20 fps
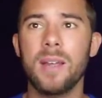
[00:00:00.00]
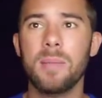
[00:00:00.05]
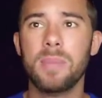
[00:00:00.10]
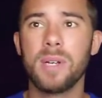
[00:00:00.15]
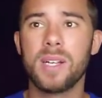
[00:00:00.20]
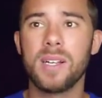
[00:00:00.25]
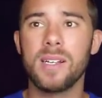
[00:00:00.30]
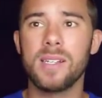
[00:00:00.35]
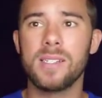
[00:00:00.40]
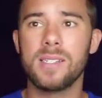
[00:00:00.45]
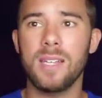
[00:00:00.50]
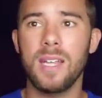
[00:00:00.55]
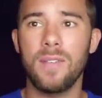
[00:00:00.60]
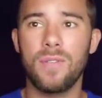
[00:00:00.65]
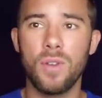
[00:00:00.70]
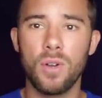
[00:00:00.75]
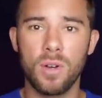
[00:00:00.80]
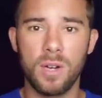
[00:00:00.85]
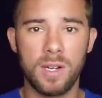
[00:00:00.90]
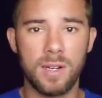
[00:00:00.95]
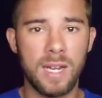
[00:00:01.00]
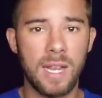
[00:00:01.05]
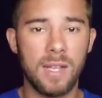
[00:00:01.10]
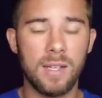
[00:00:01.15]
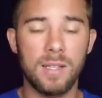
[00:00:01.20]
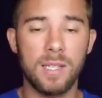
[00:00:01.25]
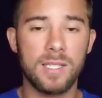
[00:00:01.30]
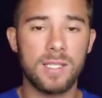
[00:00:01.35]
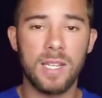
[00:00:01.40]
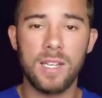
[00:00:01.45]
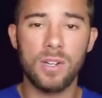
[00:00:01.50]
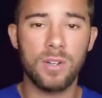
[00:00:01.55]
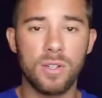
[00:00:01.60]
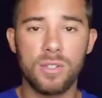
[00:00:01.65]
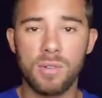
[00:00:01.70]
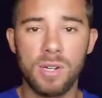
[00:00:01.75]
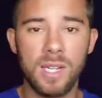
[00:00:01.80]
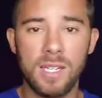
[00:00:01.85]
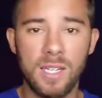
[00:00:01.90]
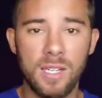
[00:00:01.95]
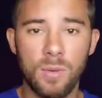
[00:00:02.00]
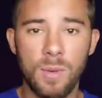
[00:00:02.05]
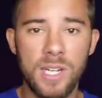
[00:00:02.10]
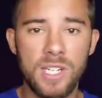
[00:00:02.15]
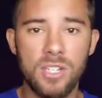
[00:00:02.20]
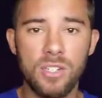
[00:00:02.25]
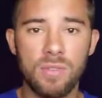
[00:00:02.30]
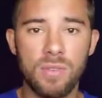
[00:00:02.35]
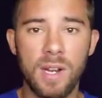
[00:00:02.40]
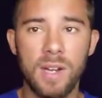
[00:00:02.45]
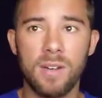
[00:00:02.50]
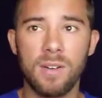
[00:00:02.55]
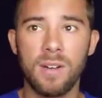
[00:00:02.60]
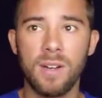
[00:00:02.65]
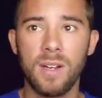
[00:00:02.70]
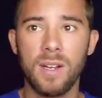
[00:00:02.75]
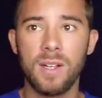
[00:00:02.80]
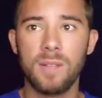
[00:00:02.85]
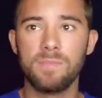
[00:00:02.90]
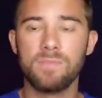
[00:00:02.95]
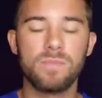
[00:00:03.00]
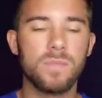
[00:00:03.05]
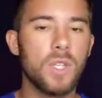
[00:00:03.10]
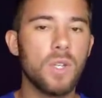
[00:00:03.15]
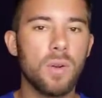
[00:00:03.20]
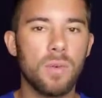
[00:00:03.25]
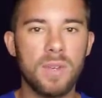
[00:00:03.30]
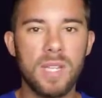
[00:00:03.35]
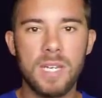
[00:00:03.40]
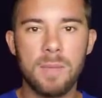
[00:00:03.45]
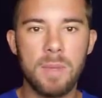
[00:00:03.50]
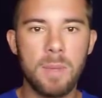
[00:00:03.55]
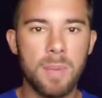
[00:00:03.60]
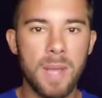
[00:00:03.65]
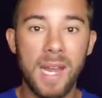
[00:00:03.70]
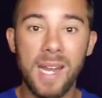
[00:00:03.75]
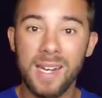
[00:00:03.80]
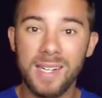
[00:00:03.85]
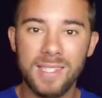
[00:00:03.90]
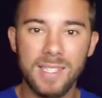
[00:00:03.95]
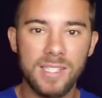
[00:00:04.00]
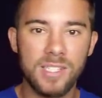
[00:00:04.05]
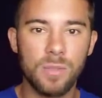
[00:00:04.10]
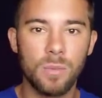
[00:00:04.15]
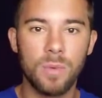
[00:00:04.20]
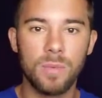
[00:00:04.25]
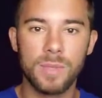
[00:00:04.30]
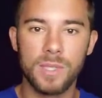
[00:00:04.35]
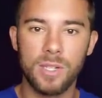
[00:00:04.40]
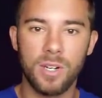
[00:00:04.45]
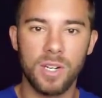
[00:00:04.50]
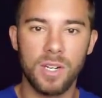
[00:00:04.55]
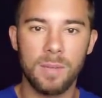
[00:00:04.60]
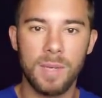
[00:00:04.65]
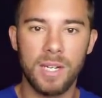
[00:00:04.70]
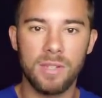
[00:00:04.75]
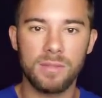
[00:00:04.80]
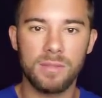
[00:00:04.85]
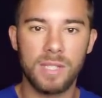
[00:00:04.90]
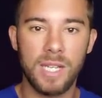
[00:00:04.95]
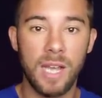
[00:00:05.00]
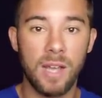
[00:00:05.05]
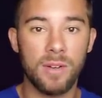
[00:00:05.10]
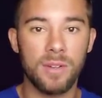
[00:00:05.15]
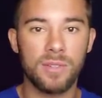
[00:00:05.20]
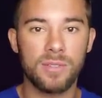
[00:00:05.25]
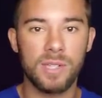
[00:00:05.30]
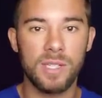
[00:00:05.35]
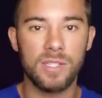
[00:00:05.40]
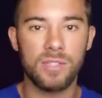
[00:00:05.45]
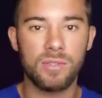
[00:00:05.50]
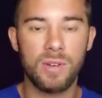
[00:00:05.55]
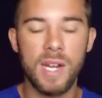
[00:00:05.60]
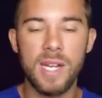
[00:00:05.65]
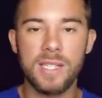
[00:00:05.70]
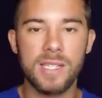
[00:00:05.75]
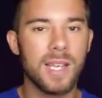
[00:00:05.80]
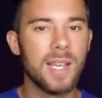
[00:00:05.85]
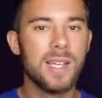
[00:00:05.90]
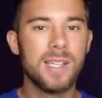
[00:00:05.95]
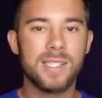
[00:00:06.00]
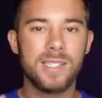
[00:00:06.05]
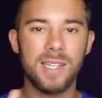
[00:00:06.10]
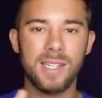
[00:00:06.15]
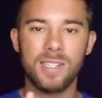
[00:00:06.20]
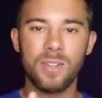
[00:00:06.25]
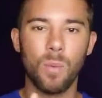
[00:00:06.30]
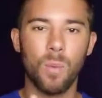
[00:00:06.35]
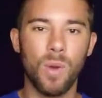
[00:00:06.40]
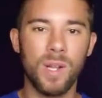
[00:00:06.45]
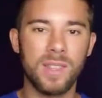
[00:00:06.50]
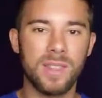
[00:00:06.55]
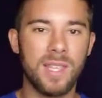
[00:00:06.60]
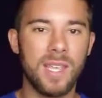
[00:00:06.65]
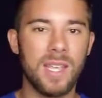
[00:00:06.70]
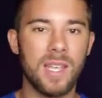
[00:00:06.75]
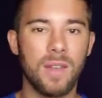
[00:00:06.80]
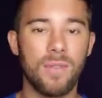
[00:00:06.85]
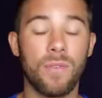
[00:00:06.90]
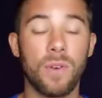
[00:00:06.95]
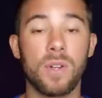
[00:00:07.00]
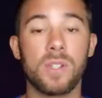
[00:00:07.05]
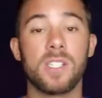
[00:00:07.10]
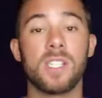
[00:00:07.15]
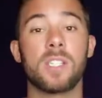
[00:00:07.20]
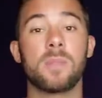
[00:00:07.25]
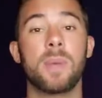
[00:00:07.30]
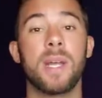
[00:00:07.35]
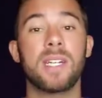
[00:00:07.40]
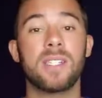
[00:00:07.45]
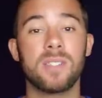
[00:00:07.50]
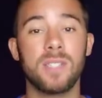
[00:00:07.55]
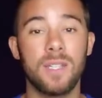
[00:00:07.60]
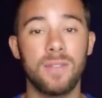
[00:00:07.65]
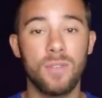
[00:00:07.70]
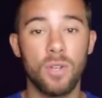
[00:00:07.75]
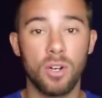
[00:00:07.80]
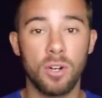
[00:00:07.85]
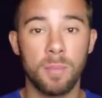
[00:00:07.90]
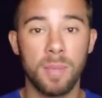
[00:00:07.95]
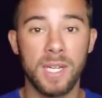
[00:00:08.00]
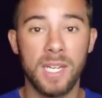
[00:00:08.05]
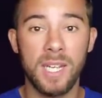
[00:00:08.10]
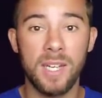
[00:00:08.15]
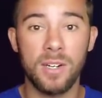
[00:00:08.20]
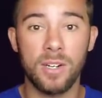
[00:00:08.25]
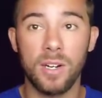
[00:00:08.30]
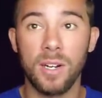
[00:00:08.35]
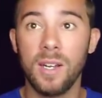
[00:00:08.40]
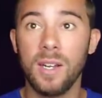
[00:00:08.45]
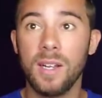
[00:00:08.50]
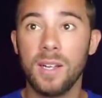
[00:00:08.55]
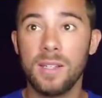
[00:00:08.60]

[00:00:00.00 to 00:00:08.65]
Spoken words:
Because if you're, let's say a trend continuation trader, you don't need to be paying attention when we're talking about counter trend trades. Stick to one thing at first, especially if you're a beginner.